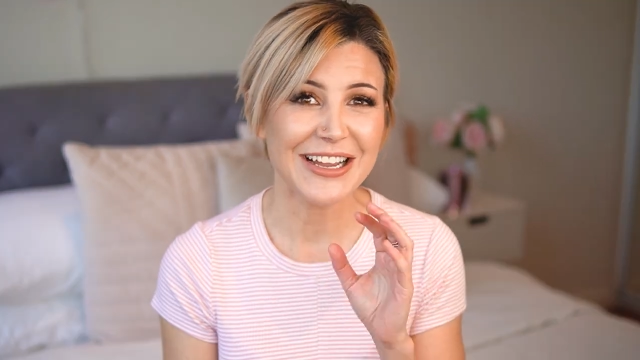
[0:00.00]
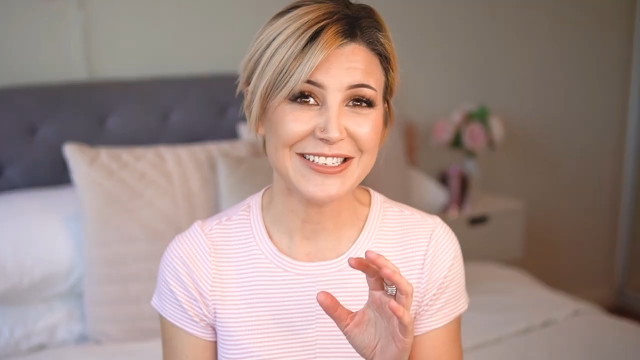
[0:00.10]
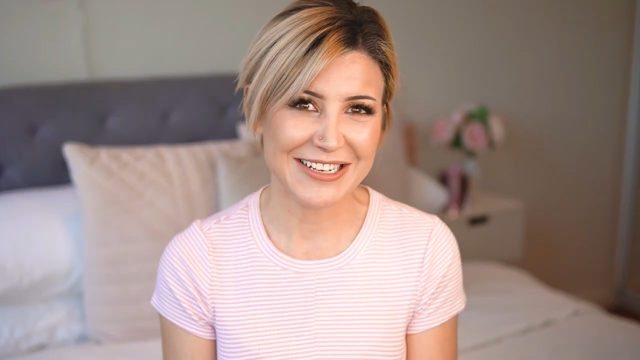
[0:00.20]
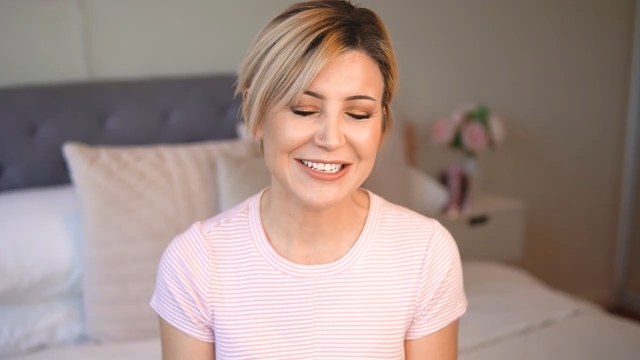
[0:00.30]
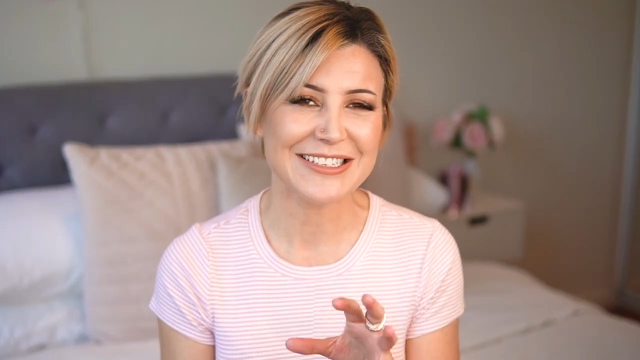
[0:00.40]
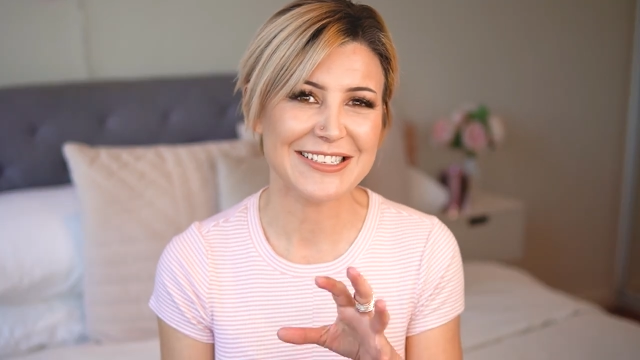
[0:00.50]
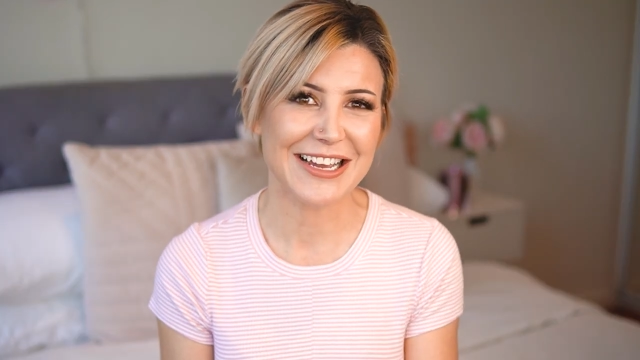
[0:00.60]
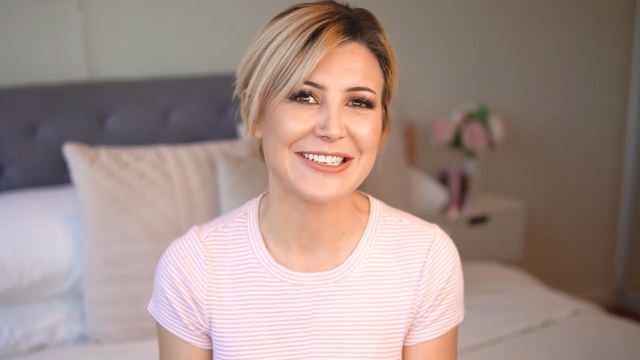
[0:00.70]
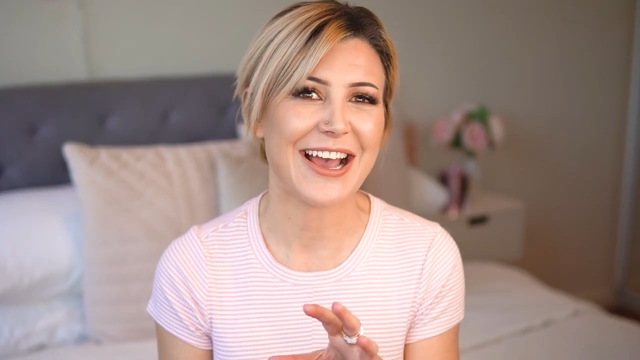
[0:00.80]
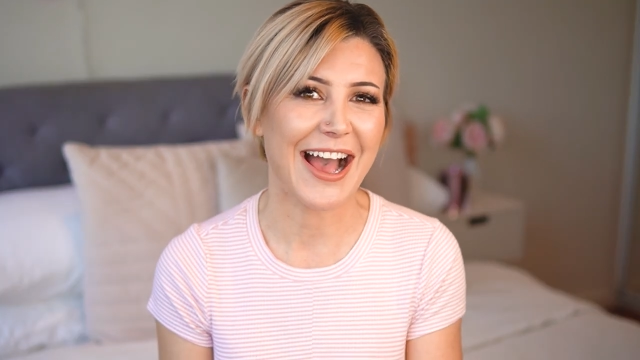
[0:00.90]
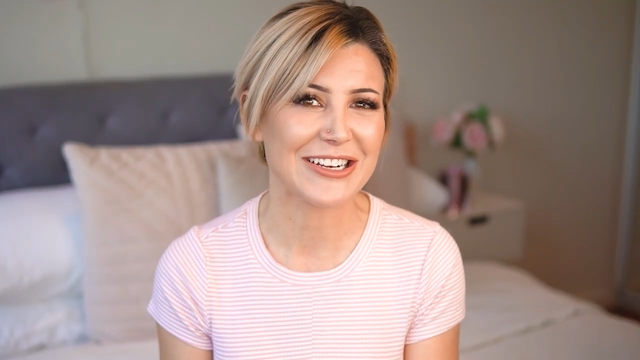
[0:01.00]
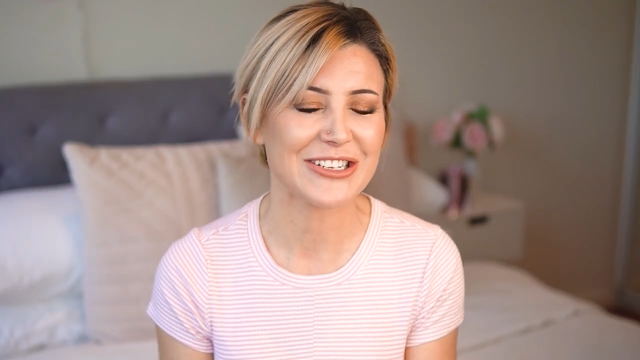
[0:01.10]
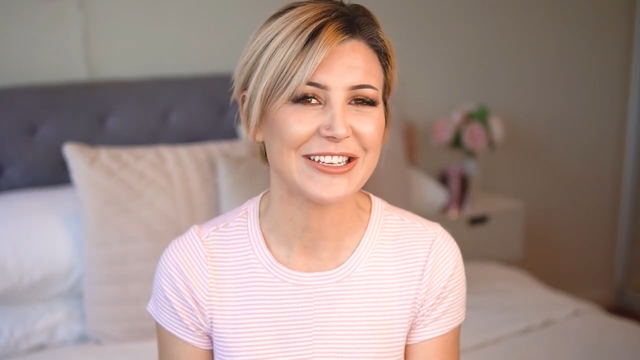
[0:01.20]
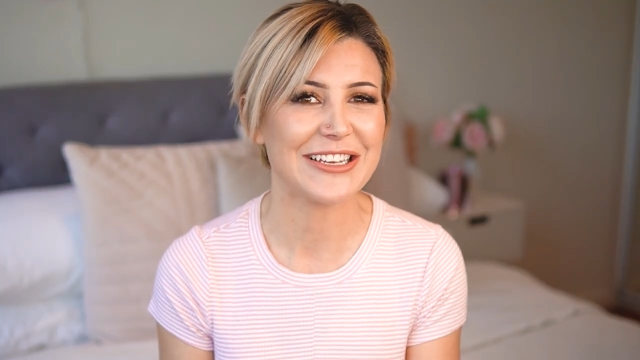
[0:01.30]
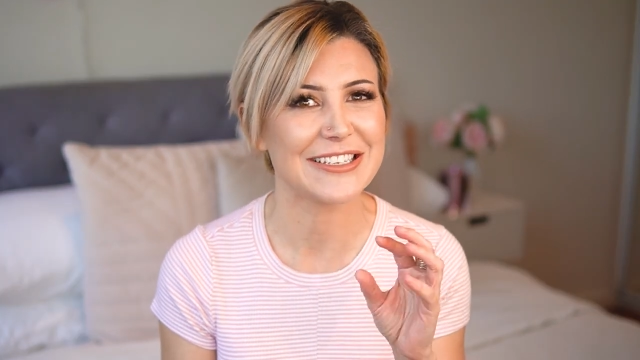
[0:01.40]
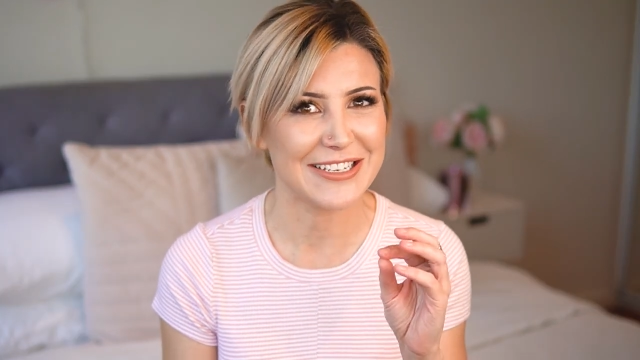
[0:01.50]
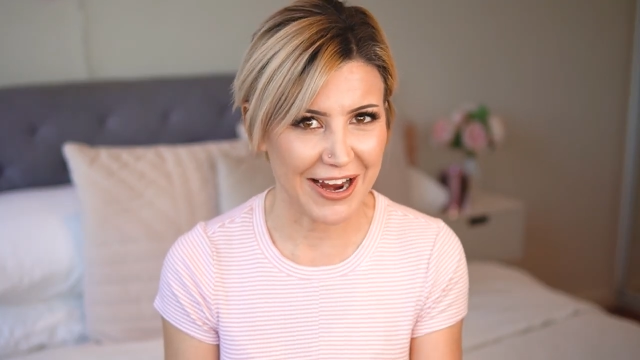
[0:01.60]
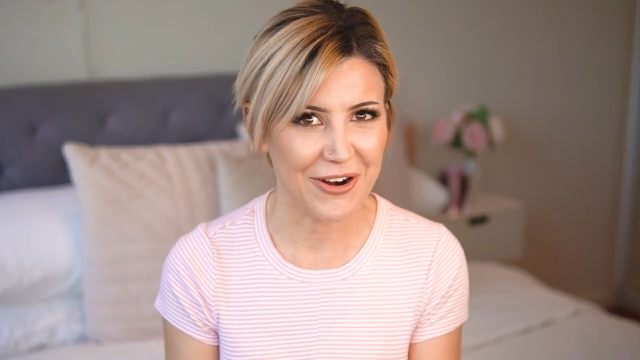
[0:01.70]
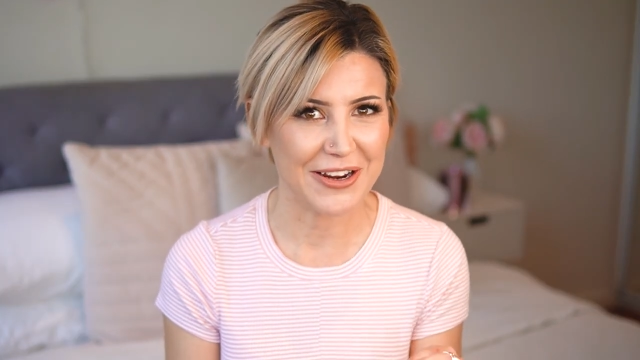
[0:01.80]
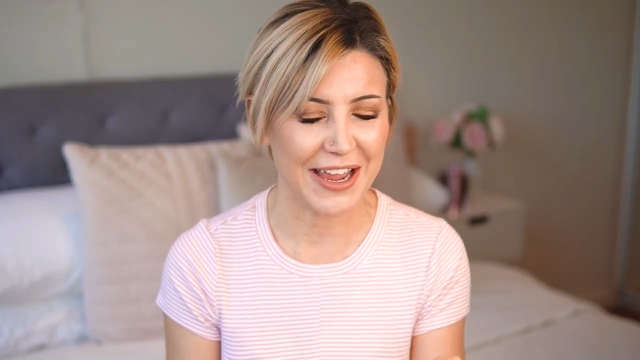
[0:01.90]
I didn't start to actually
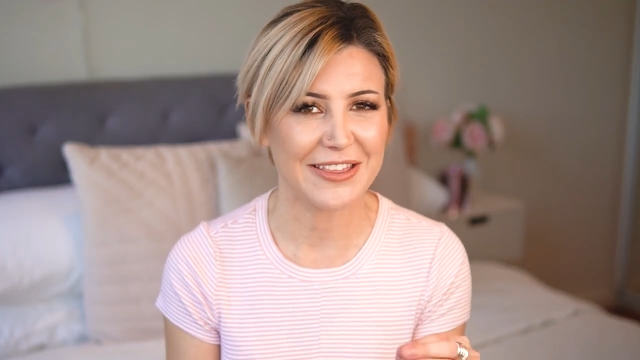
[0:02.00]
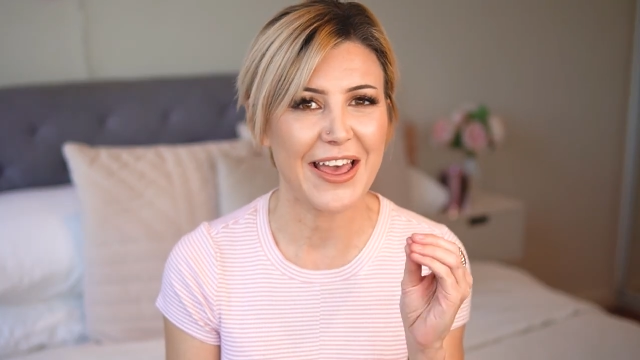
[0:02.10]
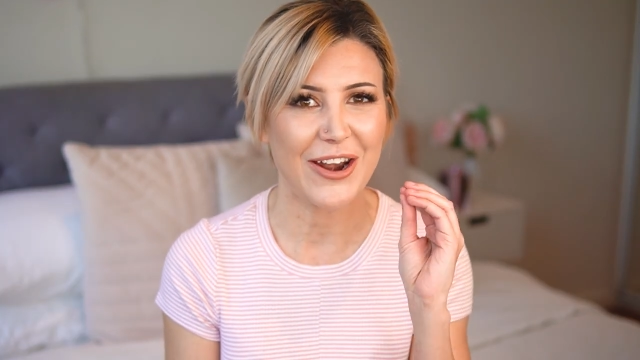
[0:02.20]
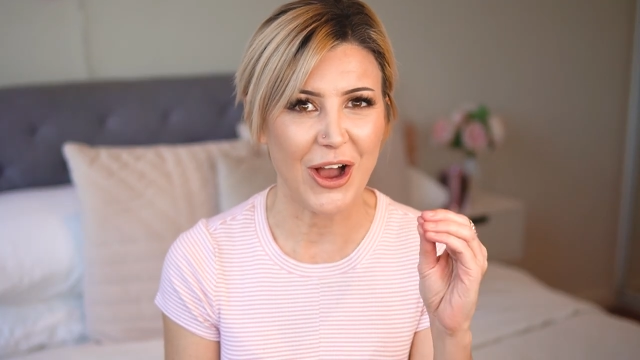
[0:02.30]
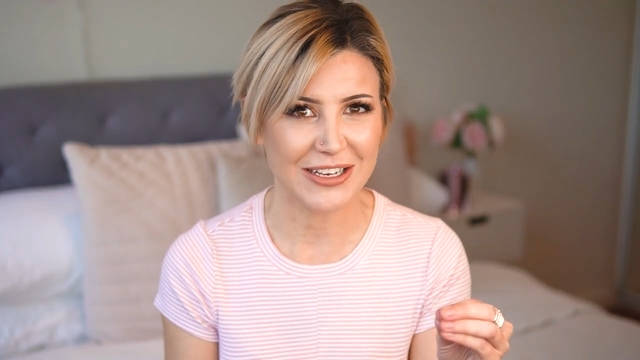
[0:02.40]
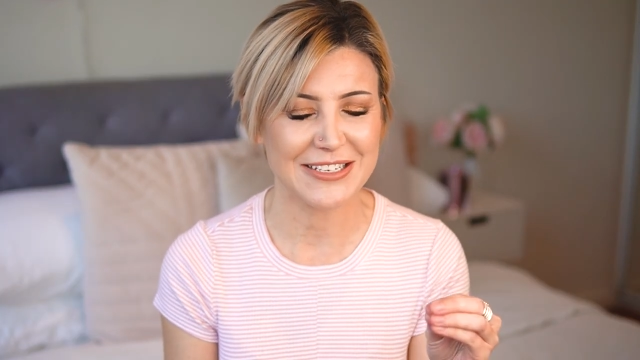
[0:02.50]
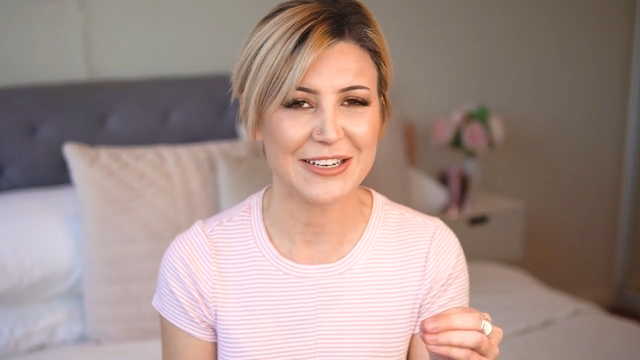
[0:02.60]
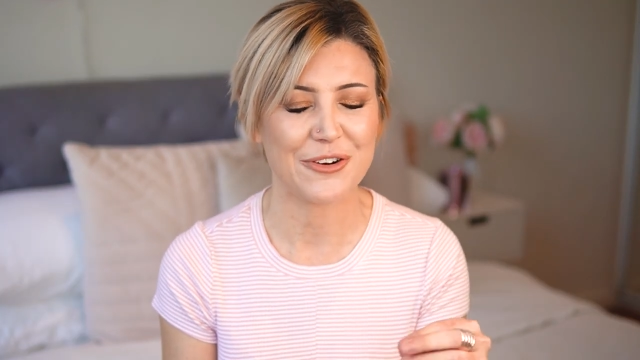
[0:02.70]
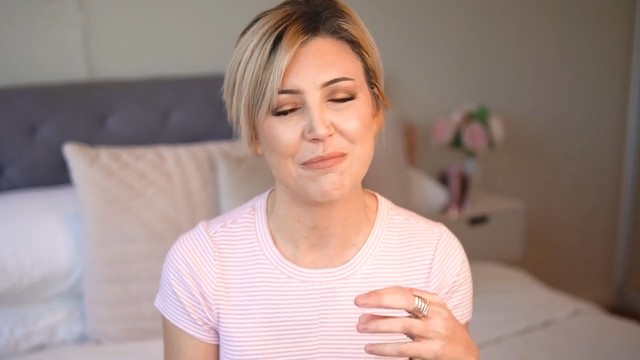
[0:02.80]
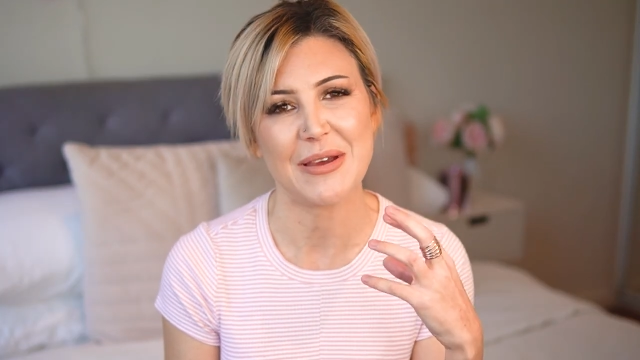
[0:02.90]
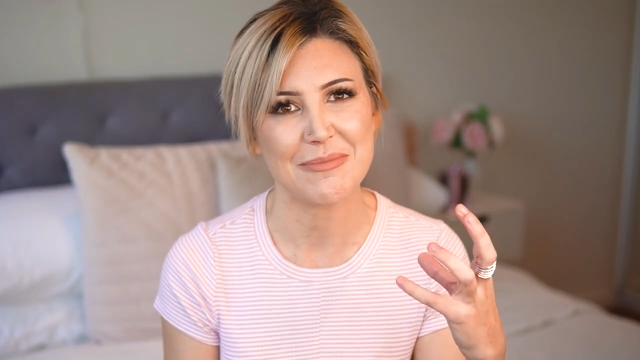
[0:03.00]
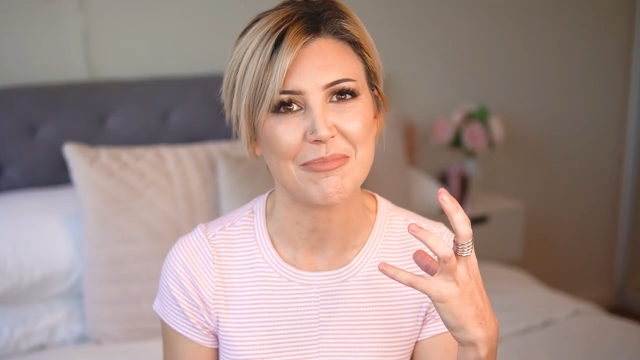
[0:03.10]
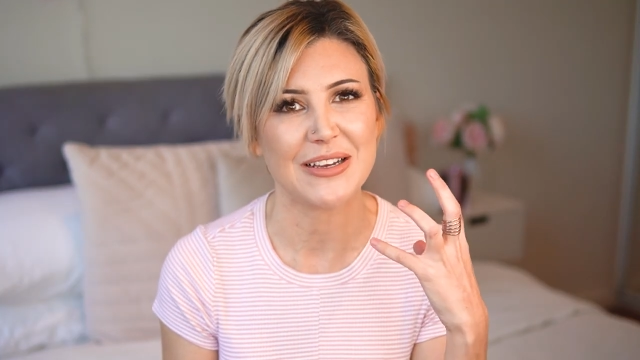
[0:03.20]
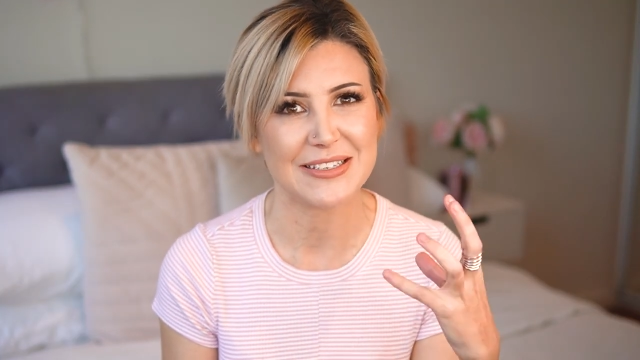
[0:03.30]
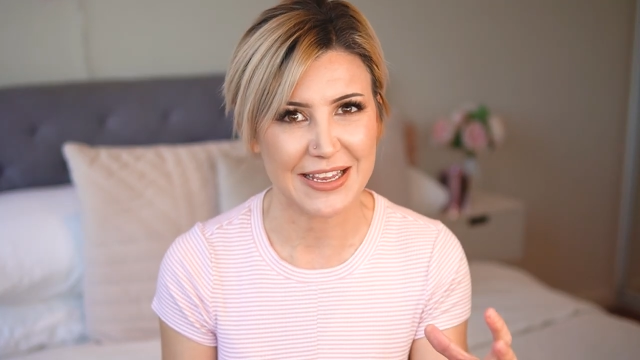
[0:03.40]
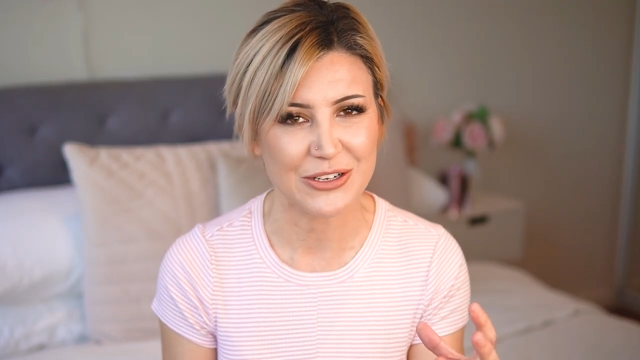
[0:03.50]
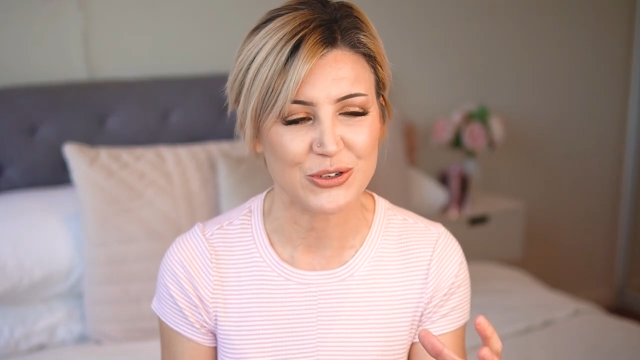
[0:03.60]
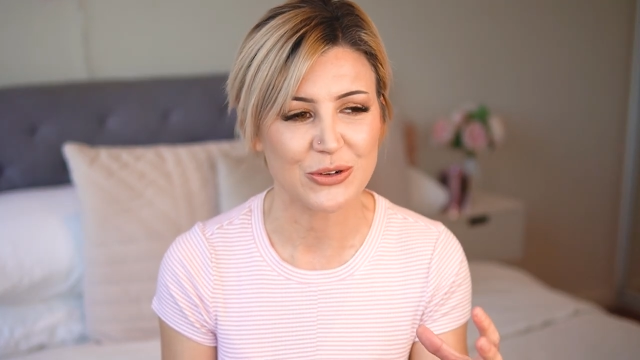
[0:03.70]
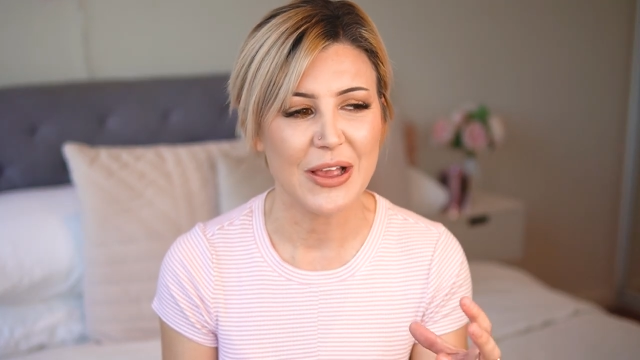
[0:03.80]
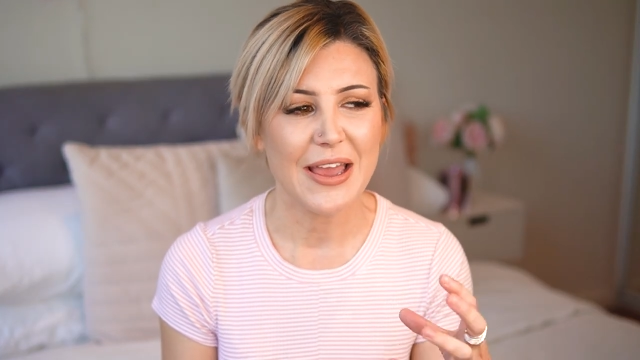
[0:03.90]
interrogate that idea of being
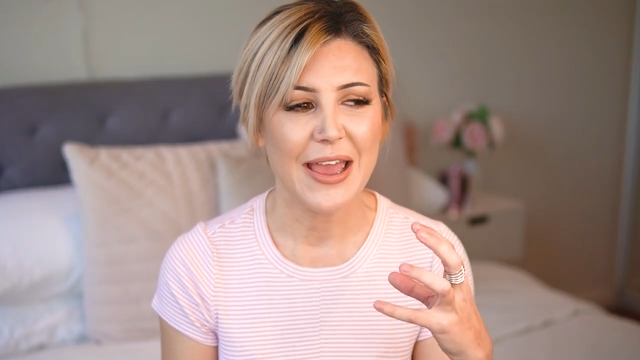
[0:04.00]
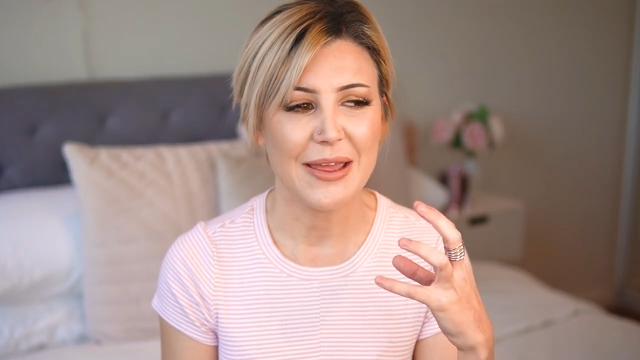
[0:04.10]
bisexual,